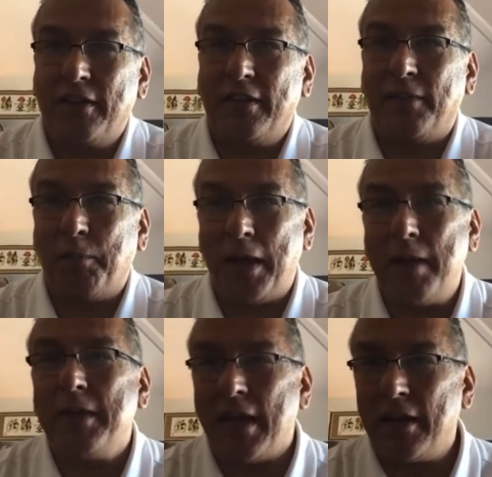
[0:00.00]
that
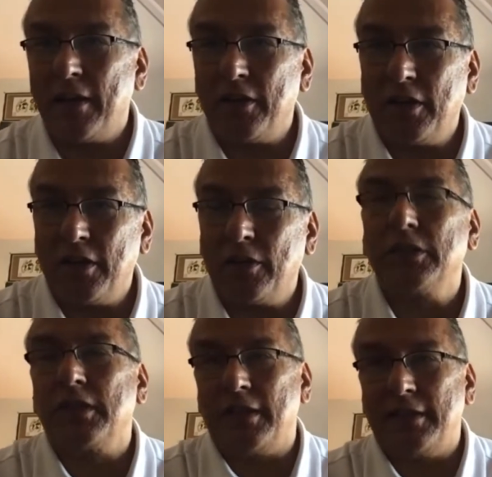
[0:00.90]
maybe that other coach
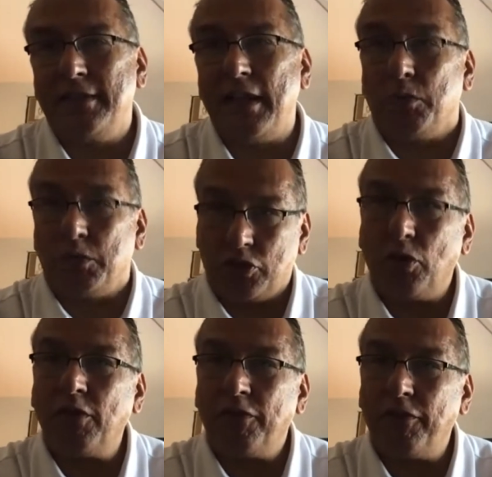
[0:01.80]
is going to say it was
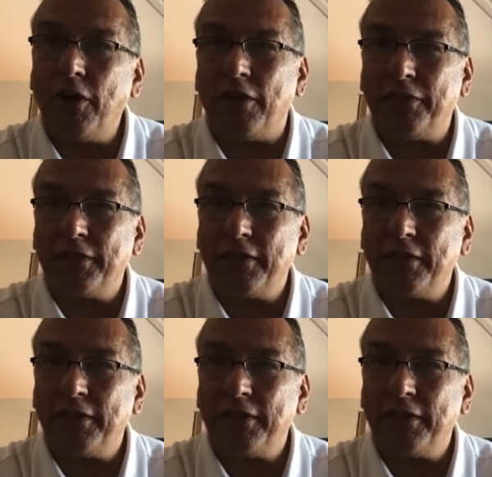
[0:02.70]
your fault,